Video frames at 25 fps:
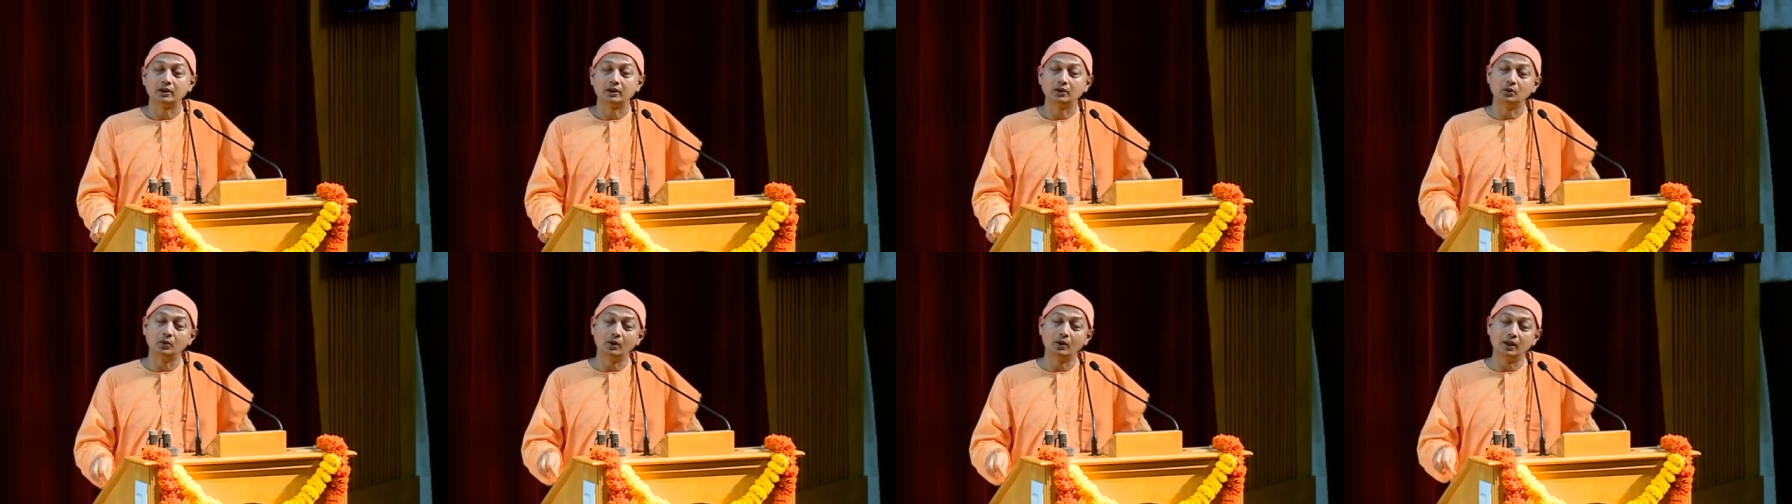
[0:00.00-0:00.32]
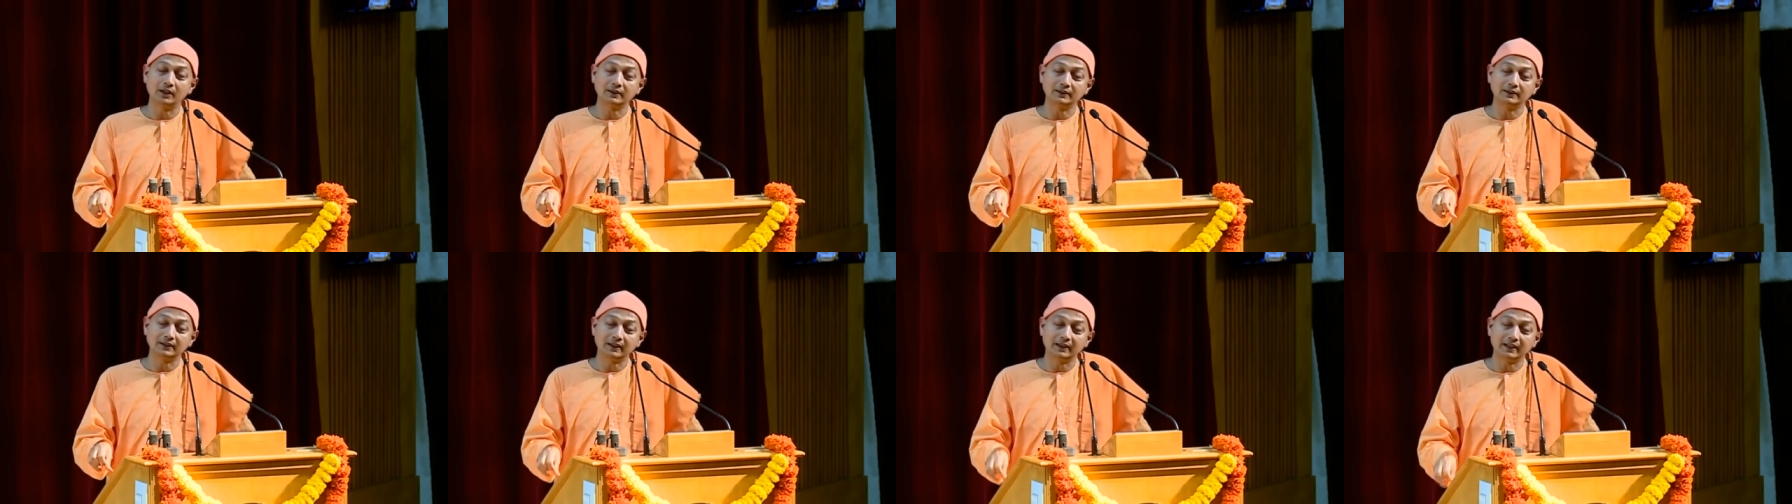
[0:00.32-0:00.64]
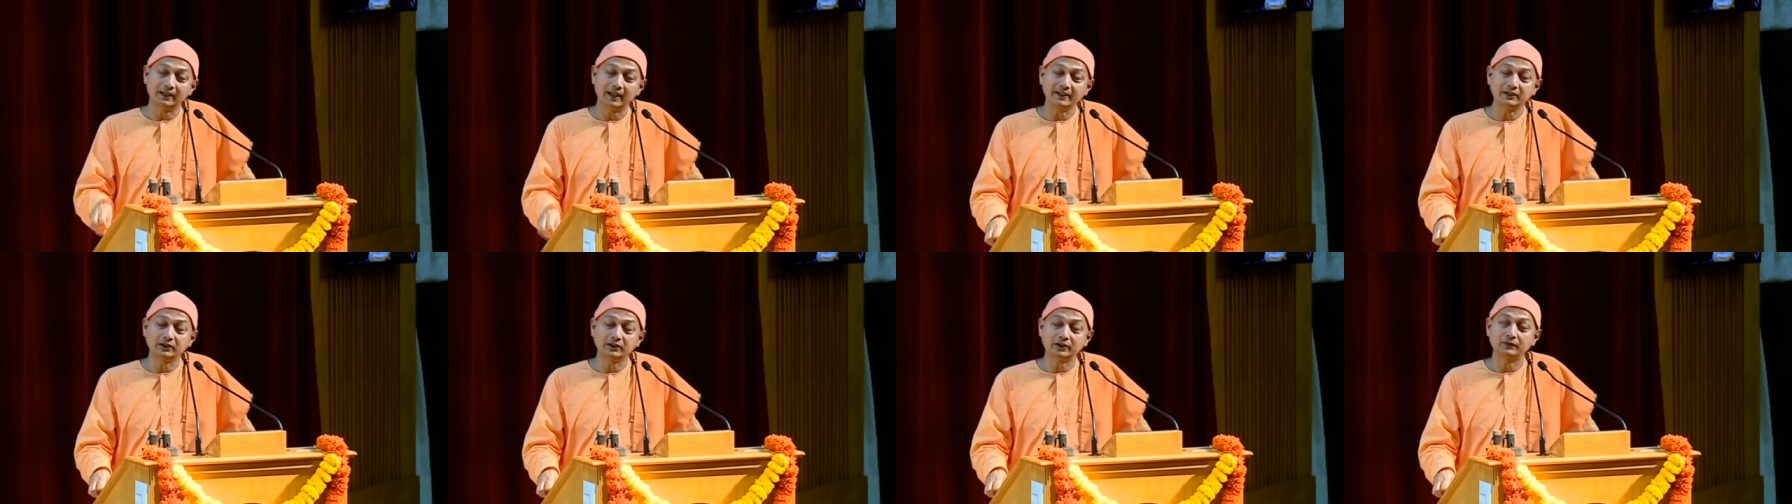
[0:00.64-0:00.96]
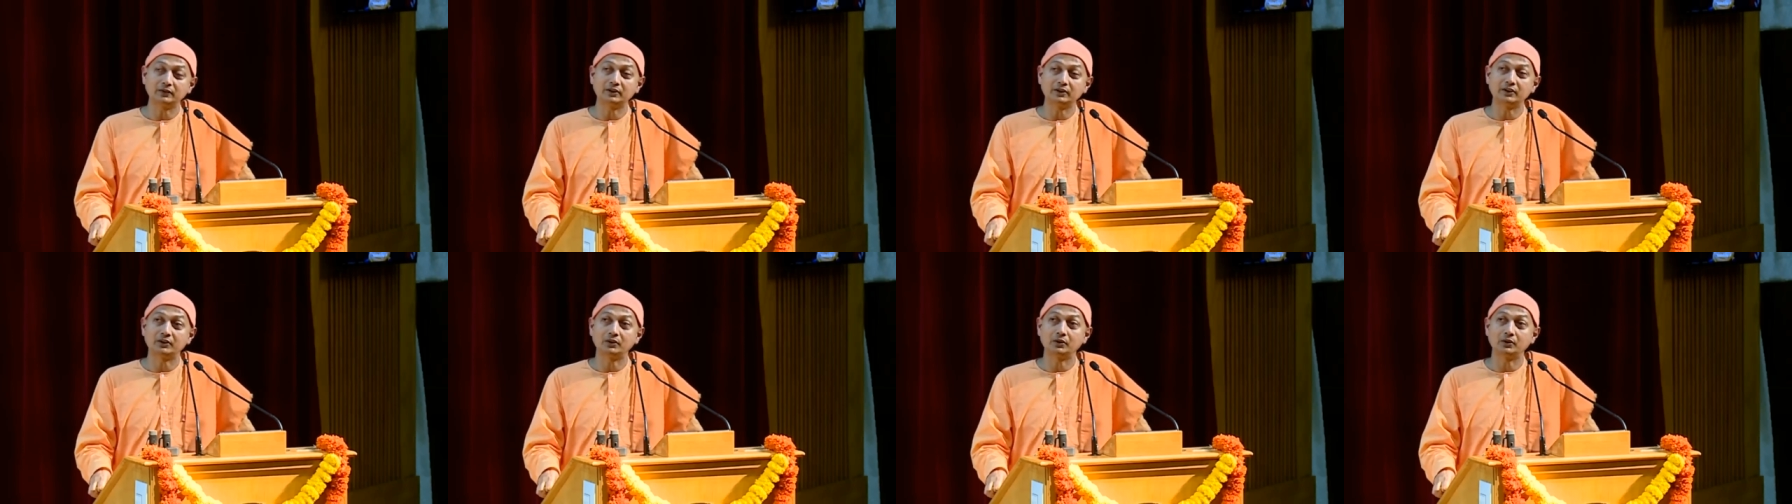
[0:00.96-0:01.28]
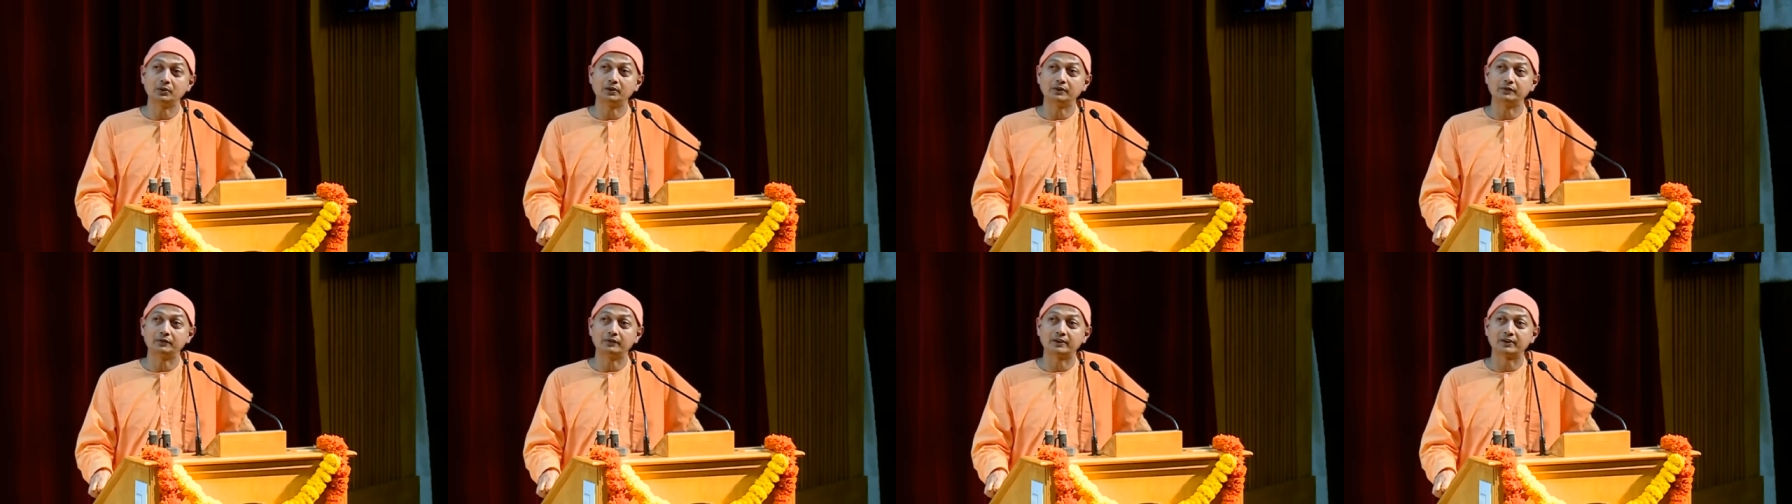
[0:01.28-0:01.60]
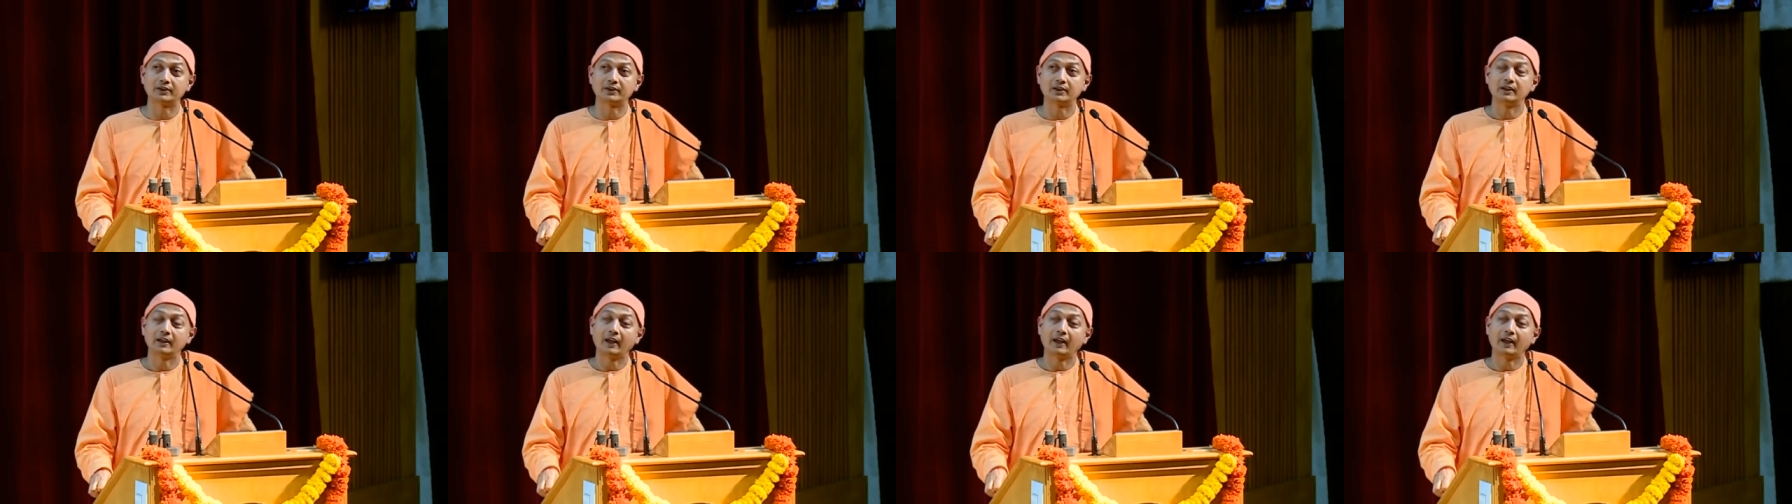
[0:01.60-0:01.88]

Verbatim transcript: You are the light of this universe,